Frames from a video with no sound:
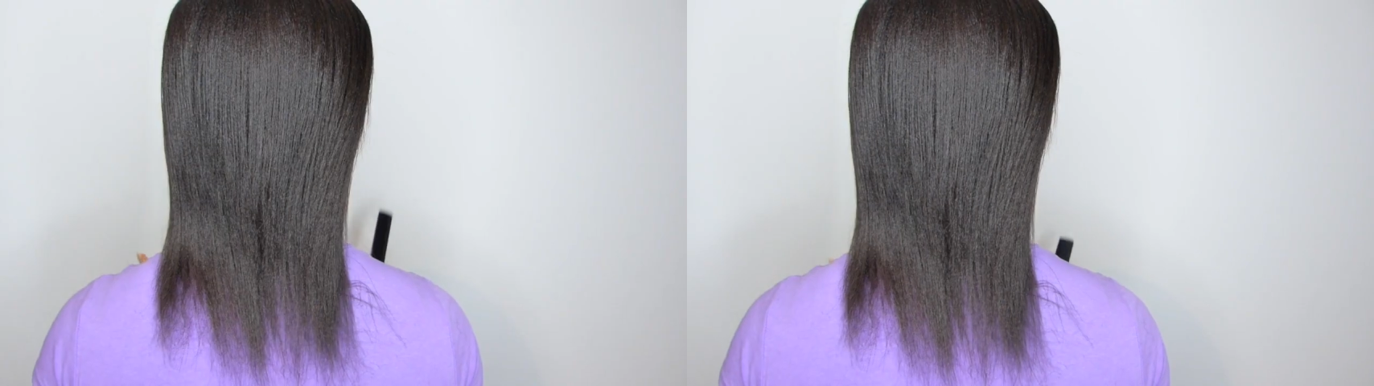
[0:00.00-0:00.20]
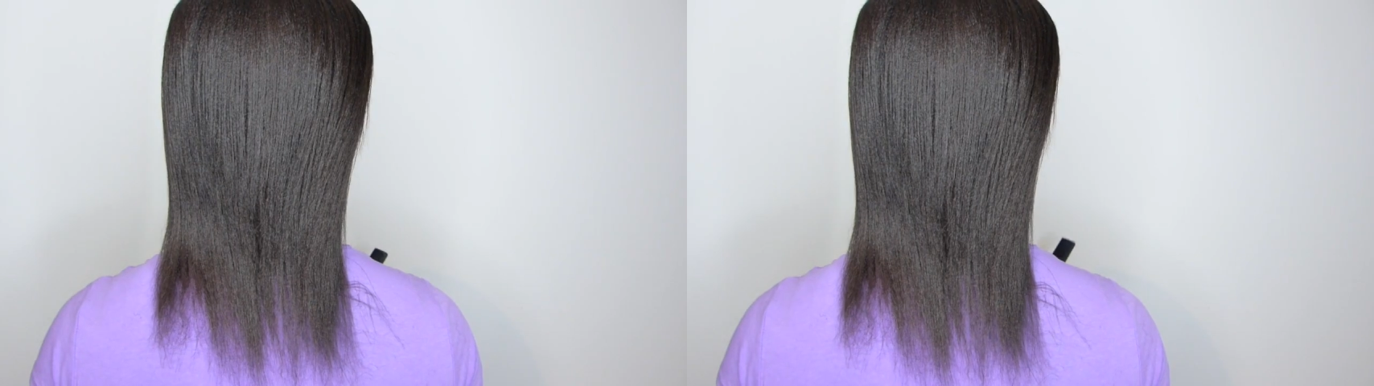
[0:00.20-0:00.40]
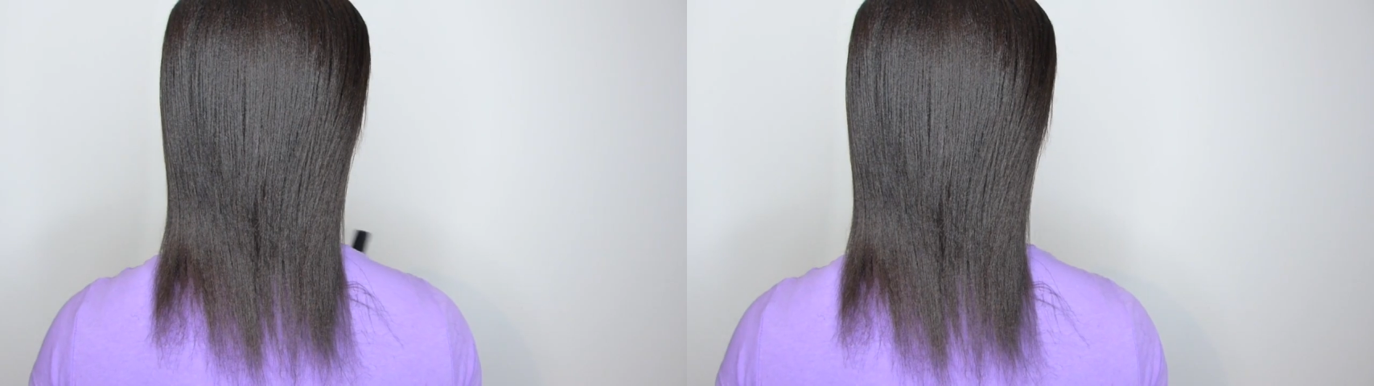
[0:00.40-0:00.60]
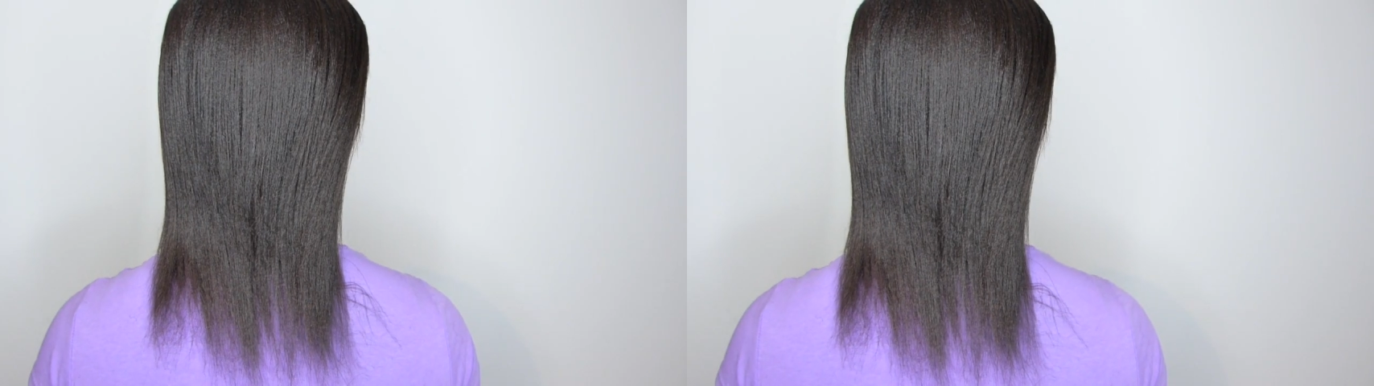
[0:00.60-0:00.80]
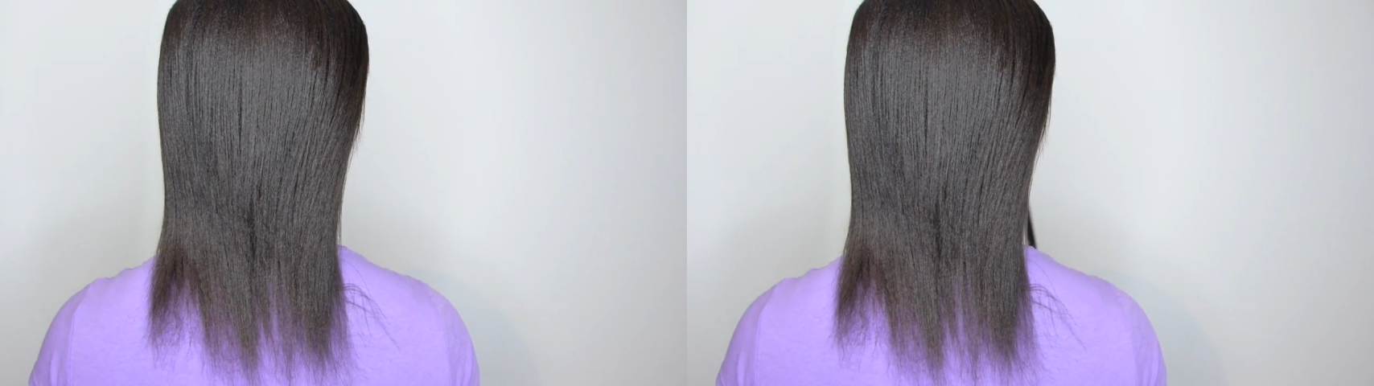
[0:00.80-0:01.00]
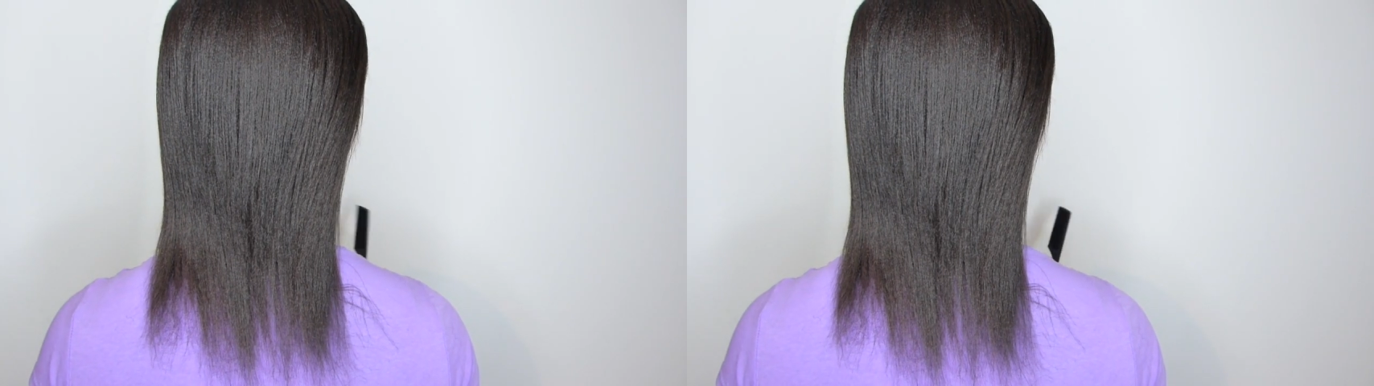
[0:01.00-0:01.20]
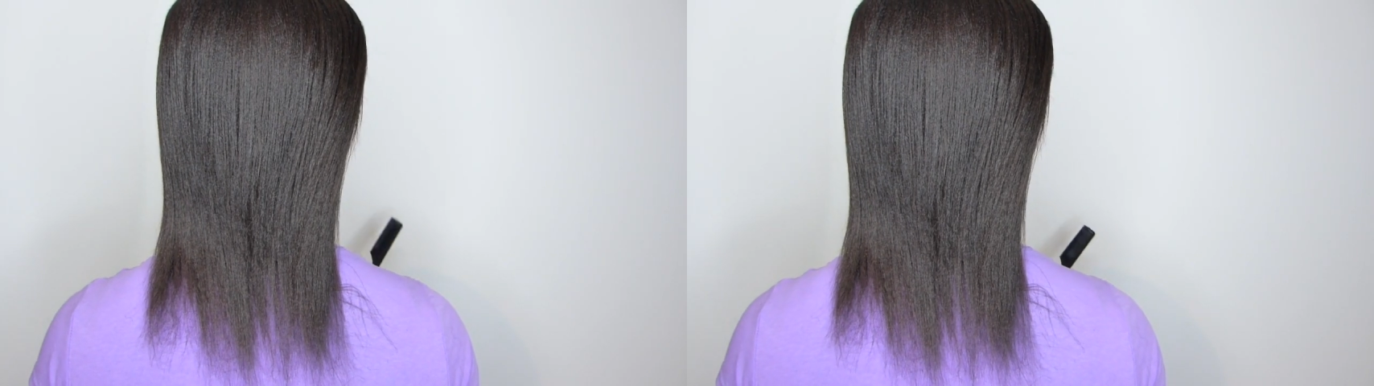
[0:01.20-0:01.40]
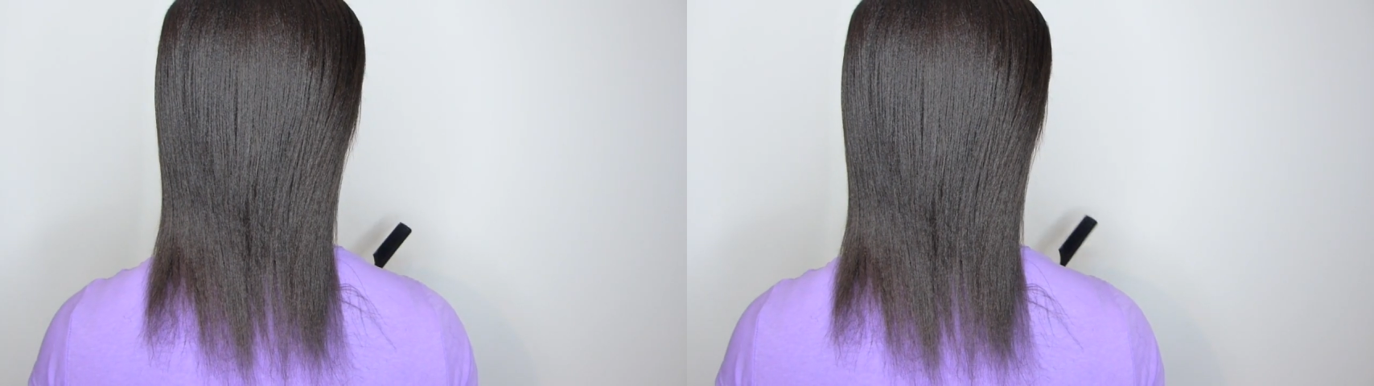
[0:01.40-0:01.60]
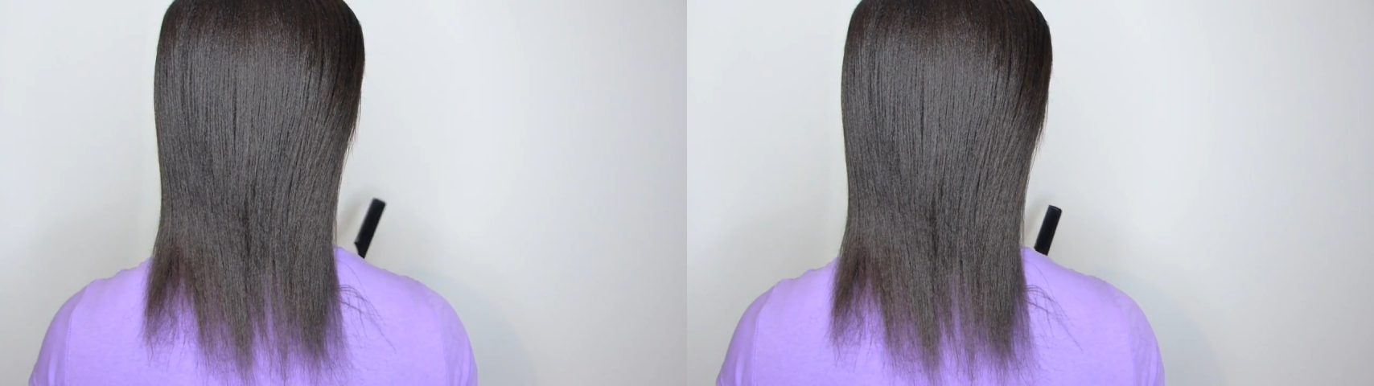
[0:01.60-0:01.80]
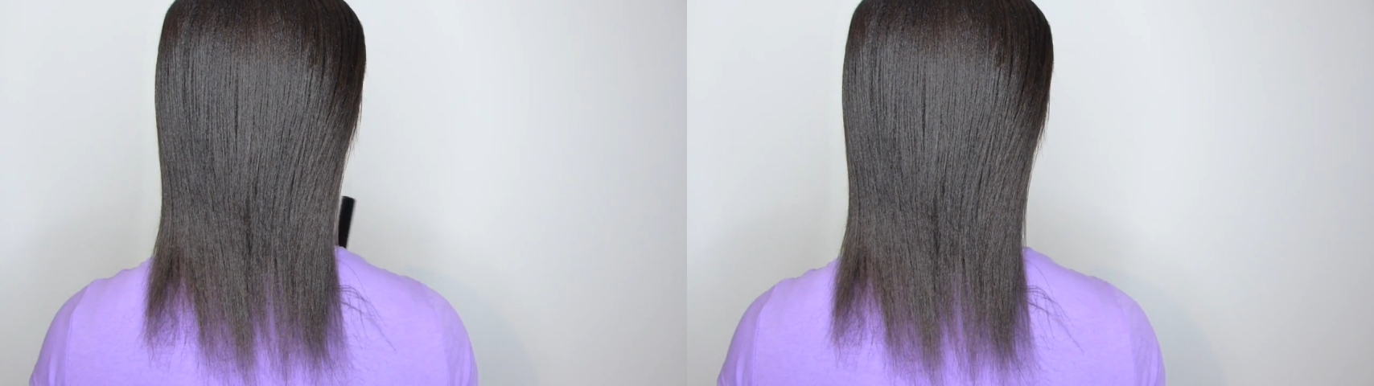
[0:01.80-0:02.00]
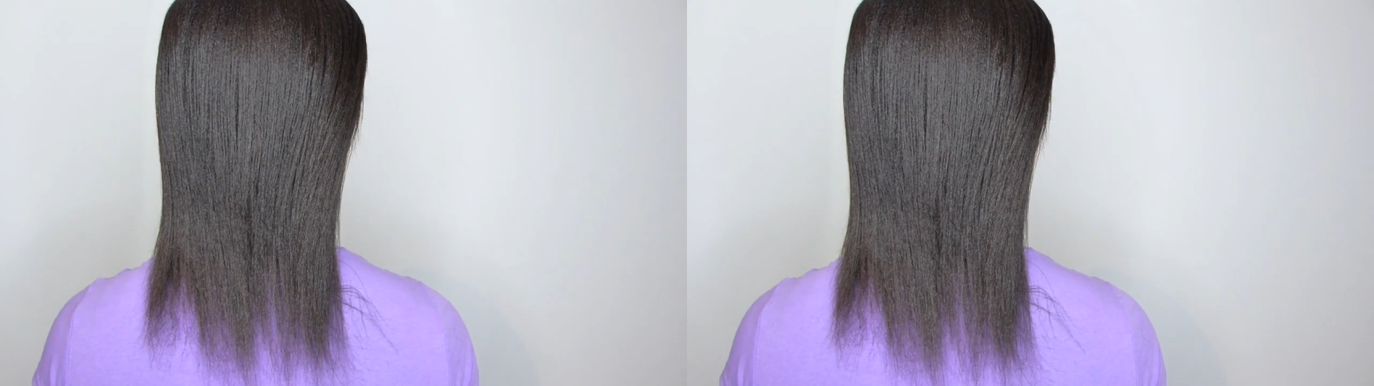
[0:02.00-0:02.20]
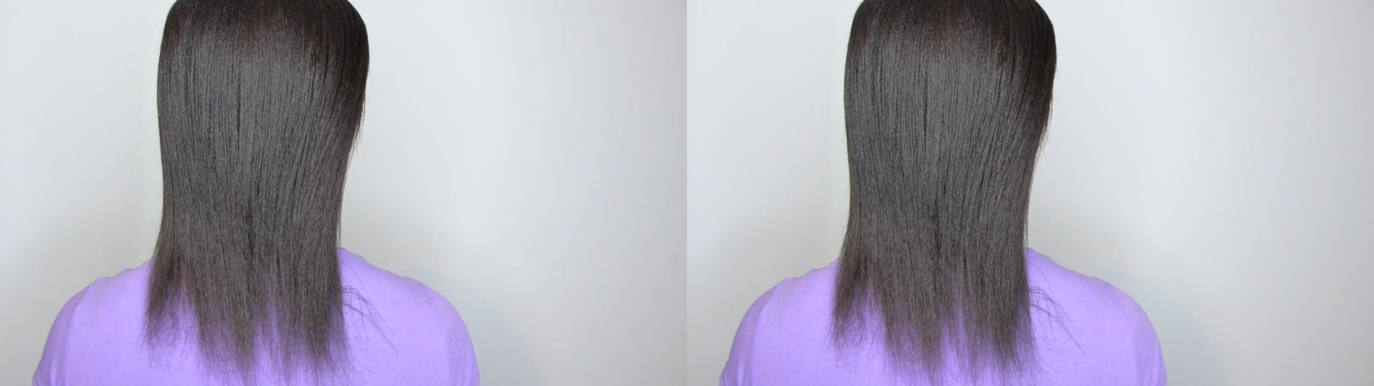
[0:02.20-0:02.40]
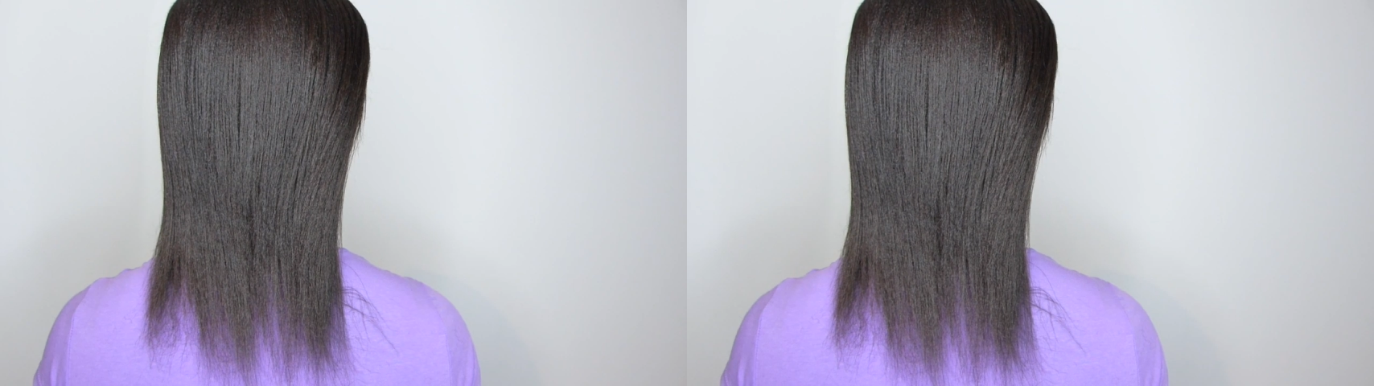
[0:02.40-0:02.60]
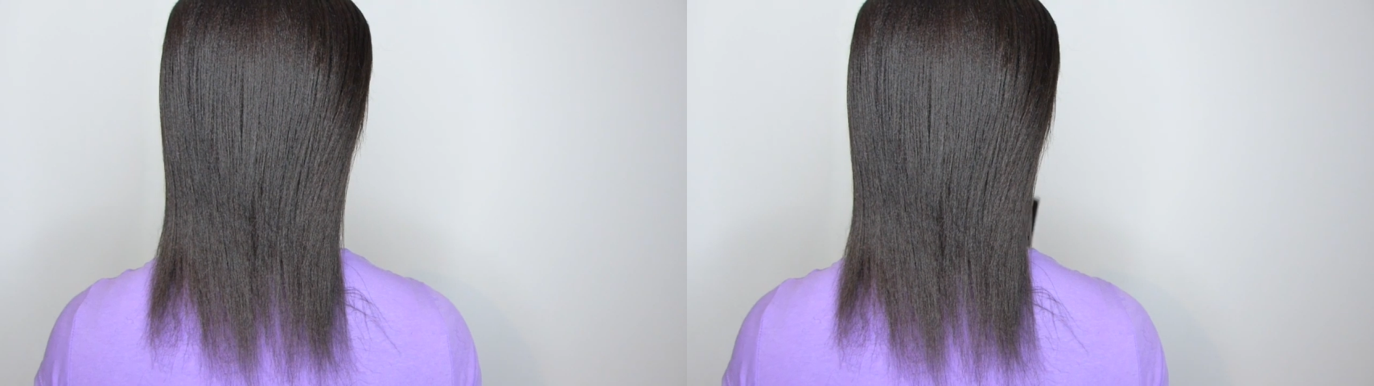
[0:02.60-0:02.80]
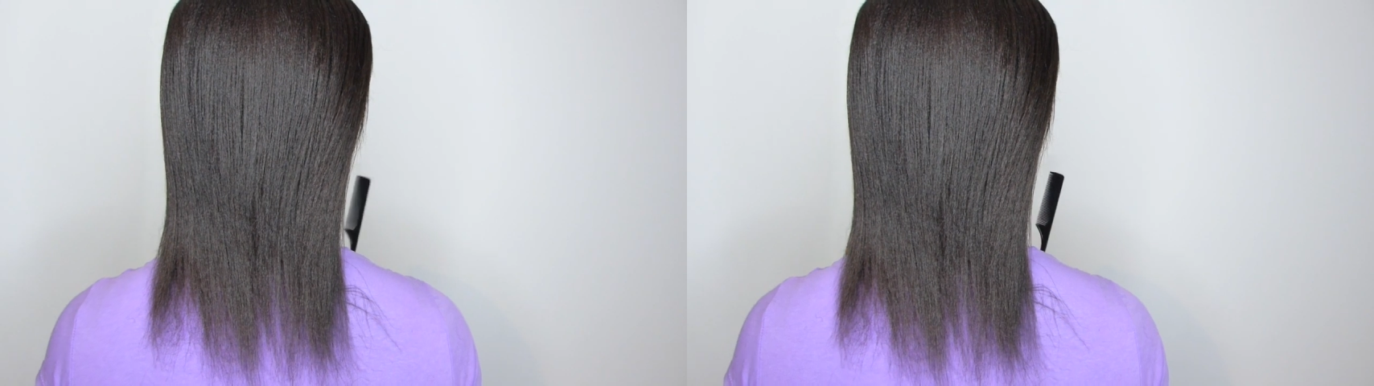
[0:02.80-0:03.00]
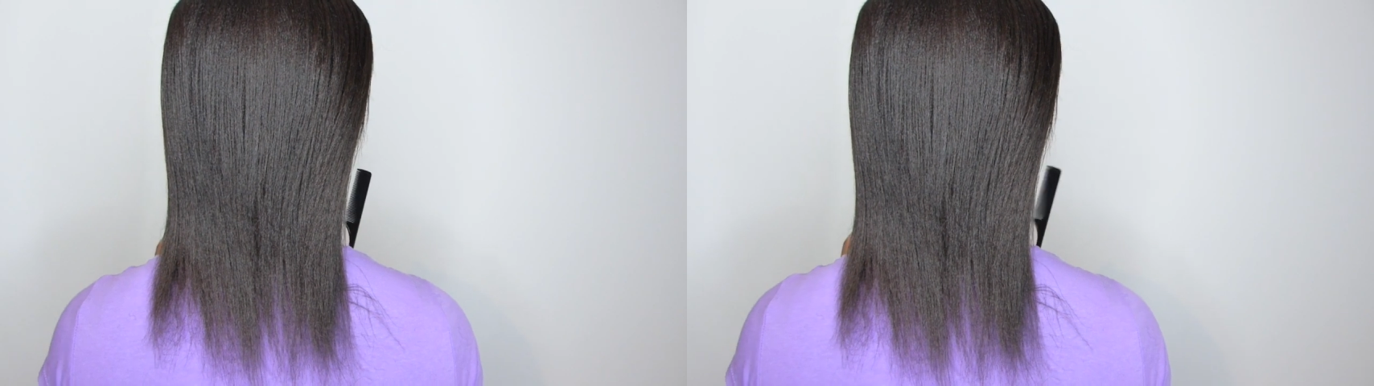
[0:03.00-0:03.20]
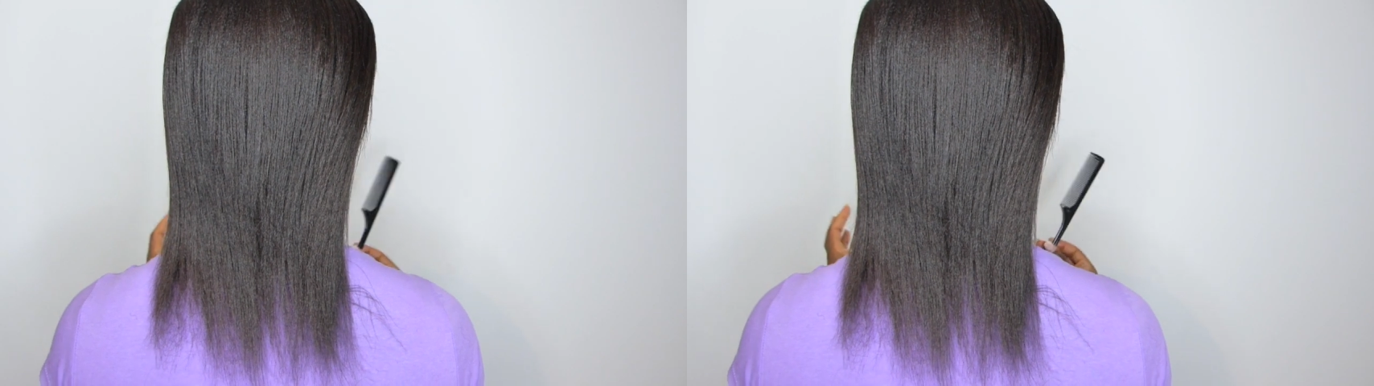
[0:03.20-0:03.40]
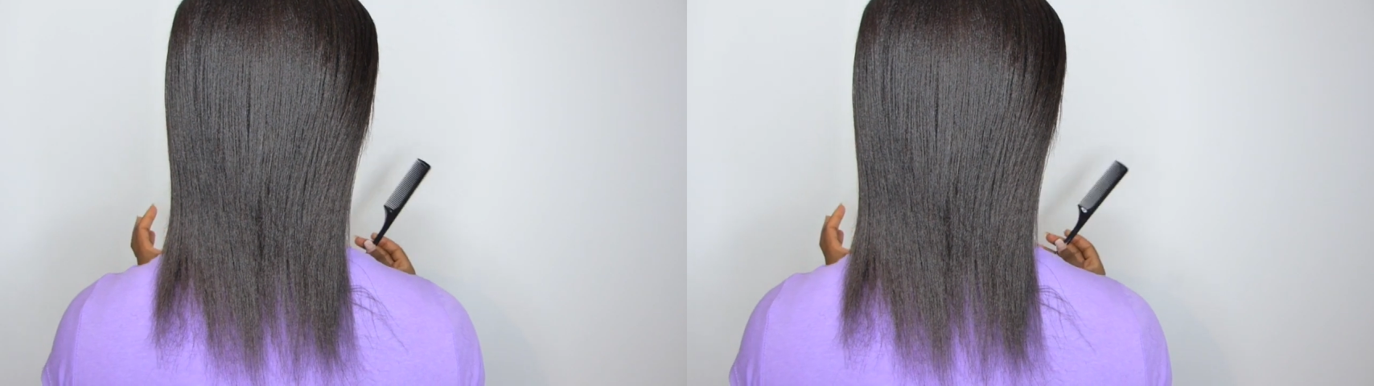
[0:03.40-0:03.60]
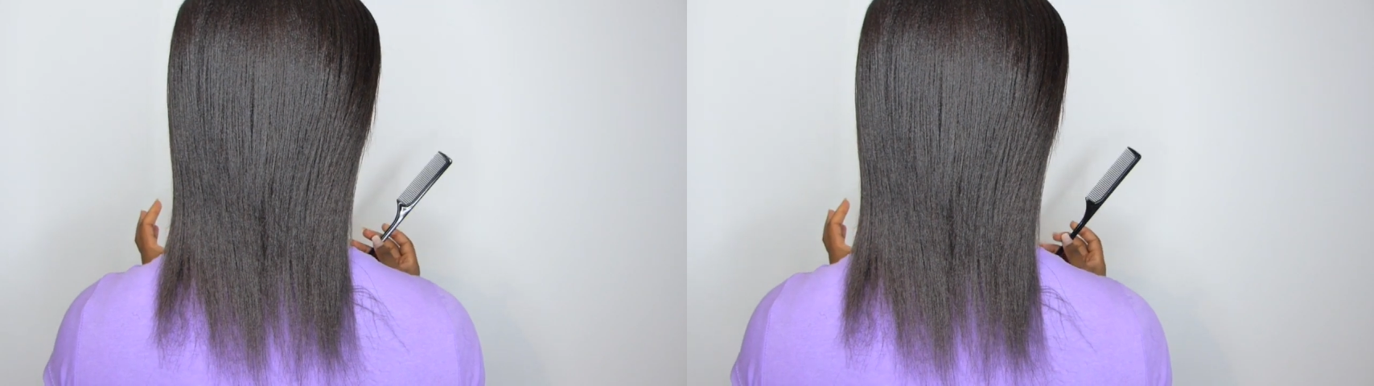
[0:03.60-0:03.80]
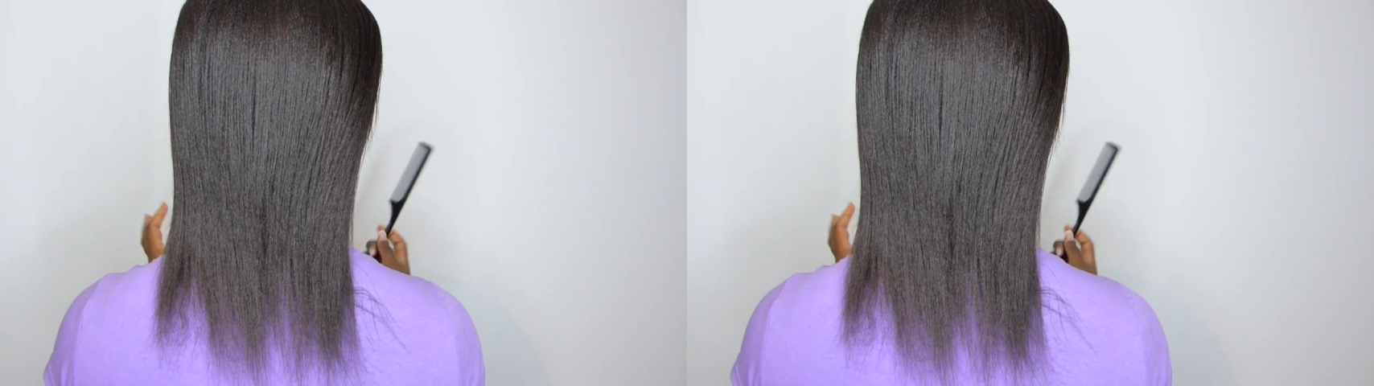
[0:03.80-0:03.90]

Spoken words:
No face is visible, so there are no lips to read.